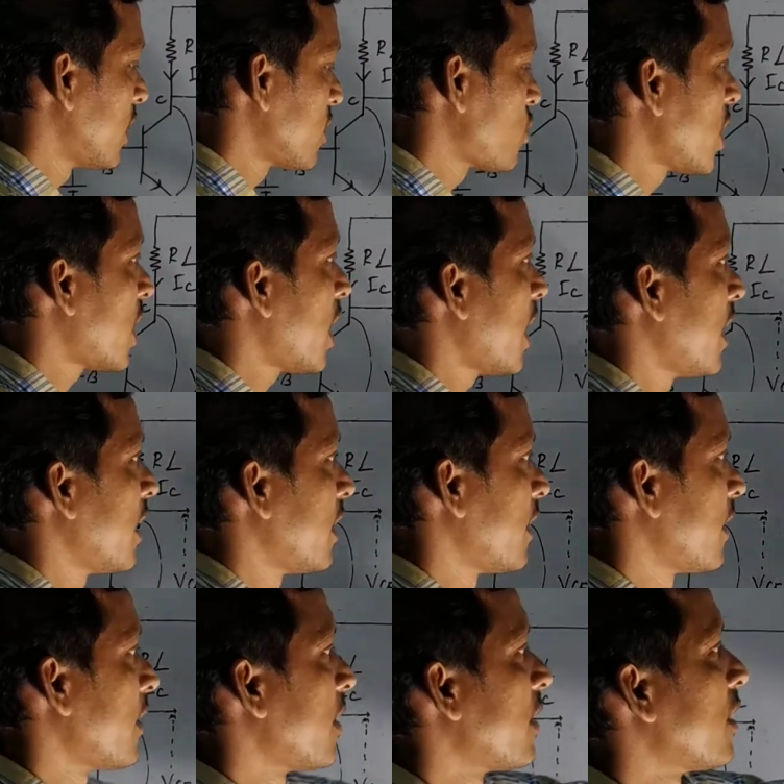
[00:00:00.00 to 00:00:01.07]
straight
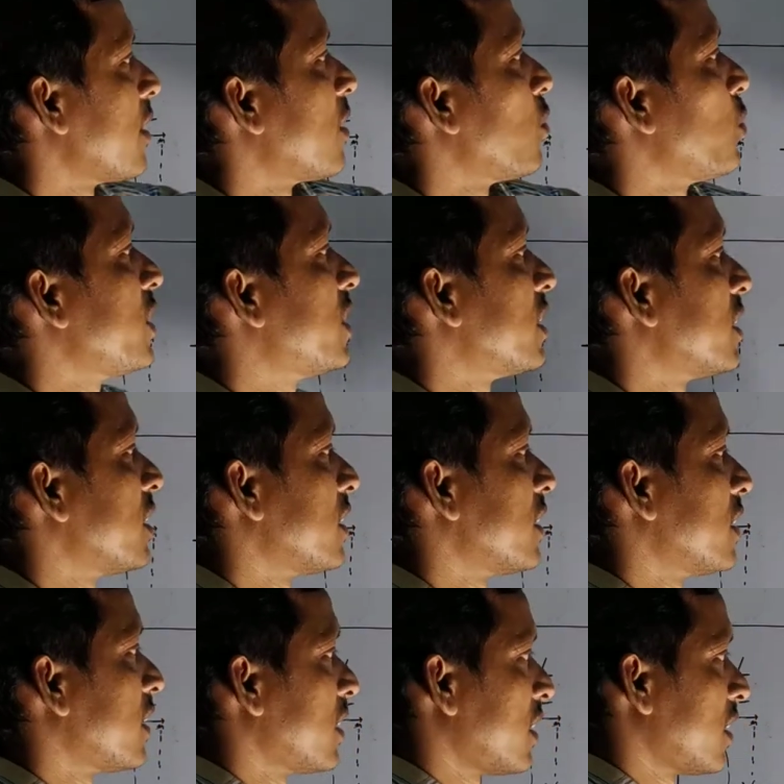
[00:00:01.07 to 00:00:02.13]
line with the
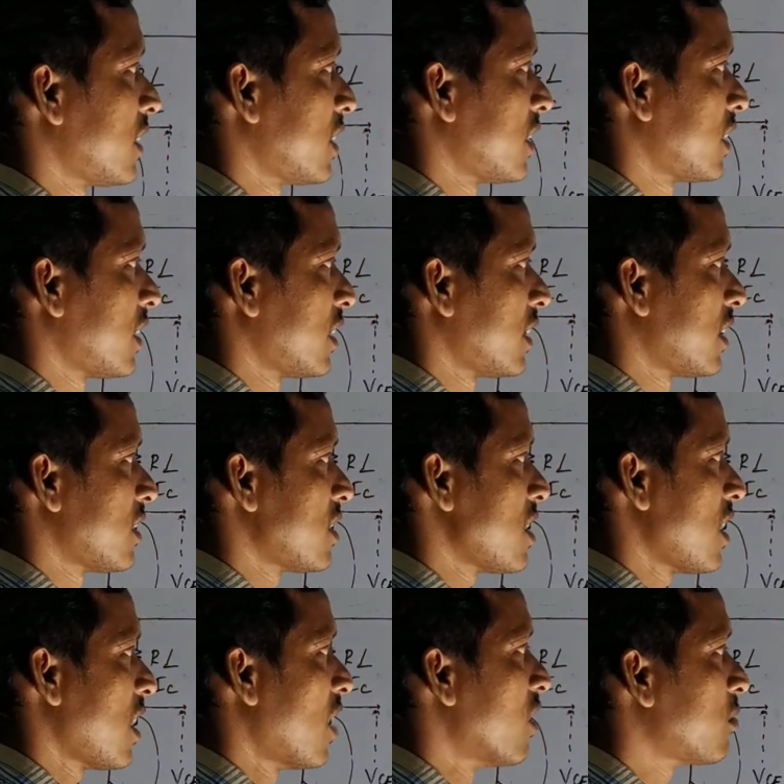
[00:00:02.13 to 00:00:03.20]

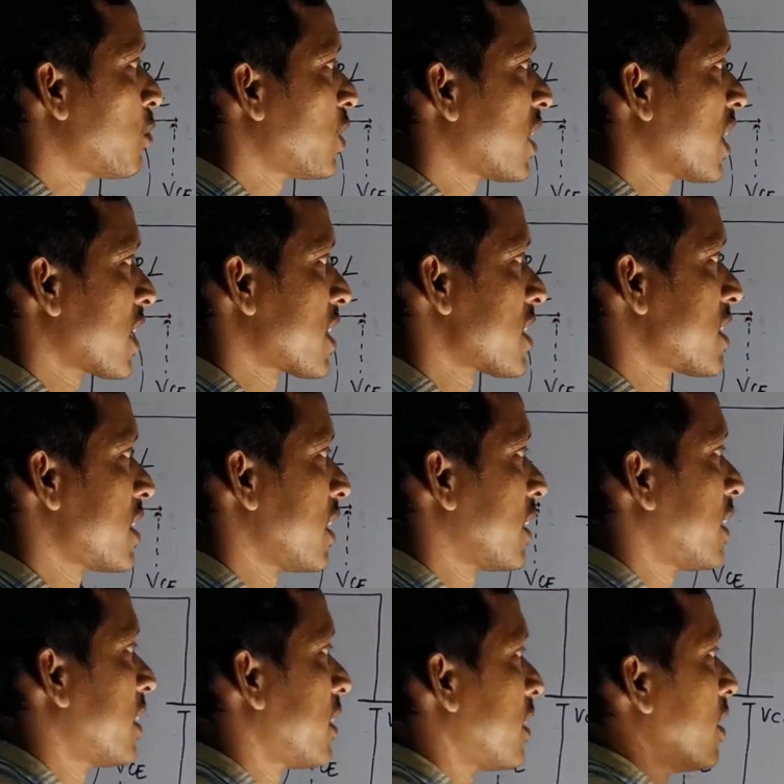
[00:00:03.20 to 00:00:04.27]
output characteristic,
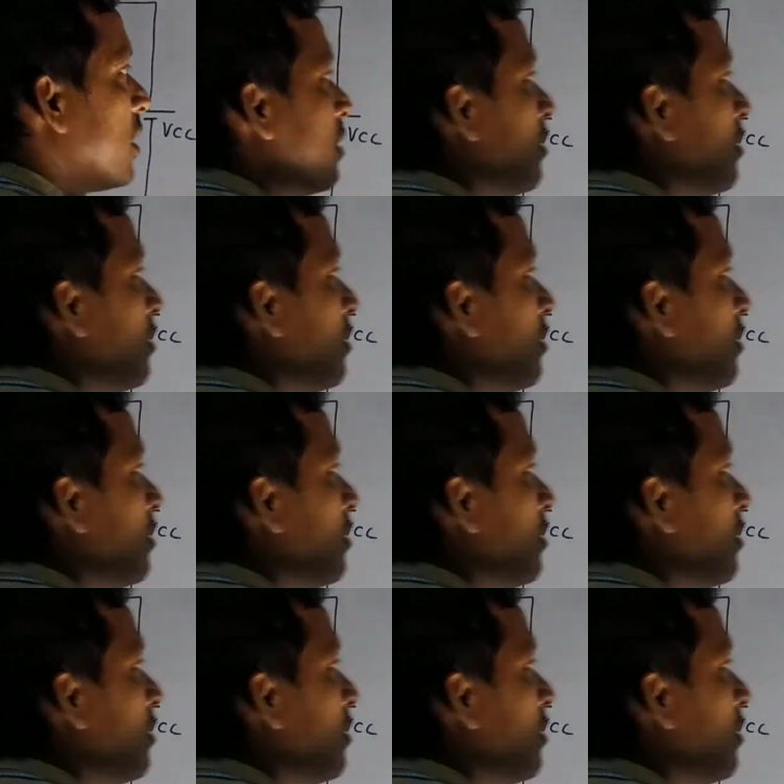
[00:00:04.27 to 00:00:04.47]
then